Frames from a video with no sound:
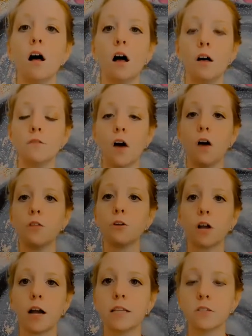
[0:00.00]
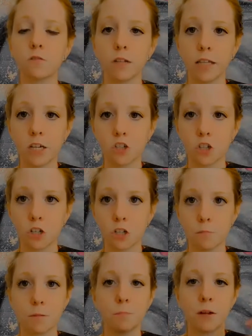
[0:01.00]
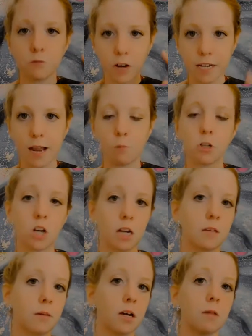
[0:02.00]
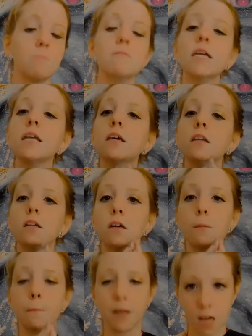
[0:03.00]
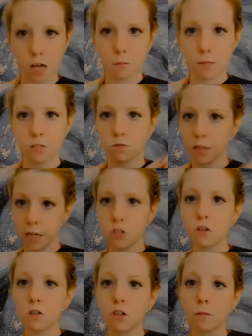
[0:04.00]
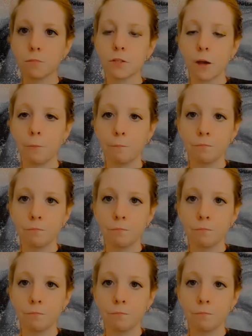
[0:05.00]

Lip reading: other kinds of relationships, but right now we're talking about committed monogamous relationships. So